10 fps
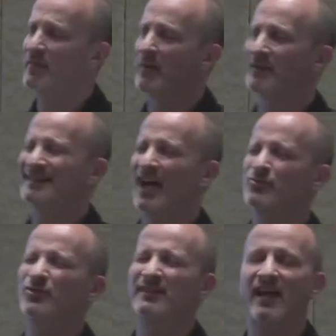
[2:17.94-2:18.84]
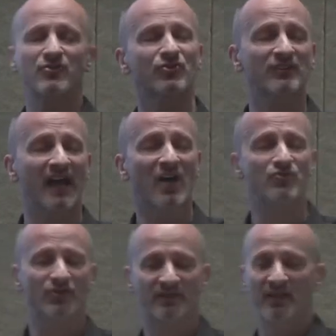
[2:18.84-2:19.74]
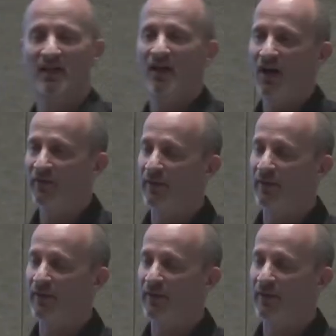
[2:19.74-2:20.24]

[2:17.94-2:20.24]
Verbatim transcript: members, hundreds and hundreds and hundreds of